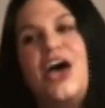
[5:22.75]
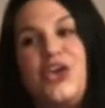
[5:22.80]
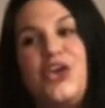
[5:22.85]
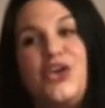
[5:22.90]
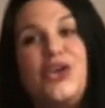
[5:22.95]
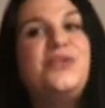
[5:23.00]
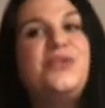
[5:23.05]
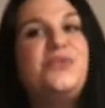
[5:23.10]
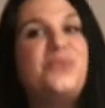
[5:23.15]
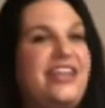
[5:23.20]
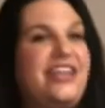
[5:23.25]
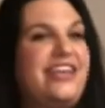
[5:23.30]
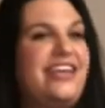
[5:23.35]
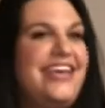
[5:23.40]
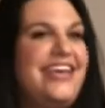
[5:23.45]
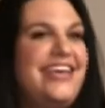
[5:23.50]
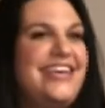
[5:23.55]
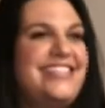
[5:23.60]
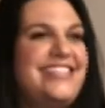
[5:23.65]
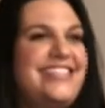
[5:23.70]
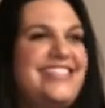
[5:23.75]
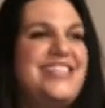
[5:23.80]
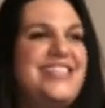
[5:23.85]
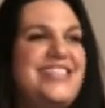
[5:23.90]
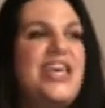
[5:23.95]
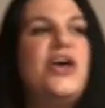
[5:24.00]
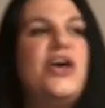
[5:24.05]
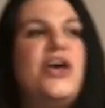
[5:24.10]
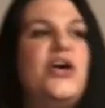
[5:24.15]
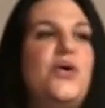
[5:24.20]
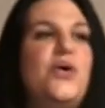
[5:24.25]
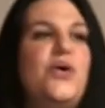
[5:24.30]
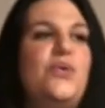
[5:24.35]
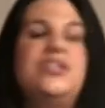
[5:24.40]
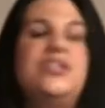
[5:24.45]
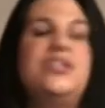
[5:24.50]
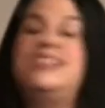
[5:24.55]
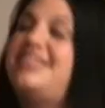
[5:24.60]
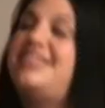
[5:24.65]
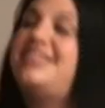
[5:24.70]
A good witness
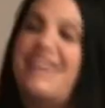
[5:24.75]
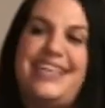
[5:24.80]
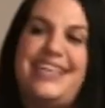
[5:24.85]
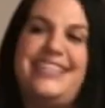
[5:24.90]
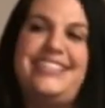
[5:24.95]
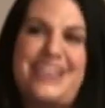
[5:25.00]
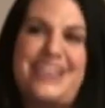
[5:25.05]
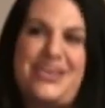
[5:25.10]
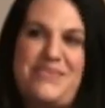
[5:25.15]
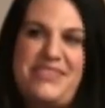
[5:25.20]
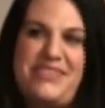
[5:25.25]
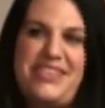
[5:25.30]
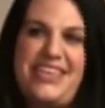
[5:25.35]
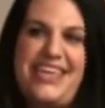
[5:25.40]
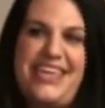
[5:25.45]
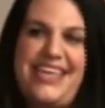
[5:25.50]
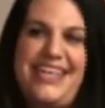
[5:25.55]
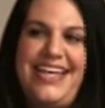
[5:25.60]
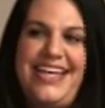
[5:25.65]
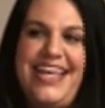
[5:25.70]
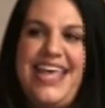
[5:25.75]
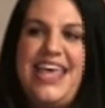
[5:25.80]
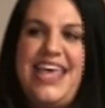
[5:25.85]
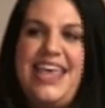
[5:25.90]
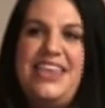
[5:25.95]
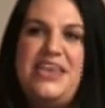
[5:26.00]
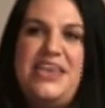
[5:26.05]
will say something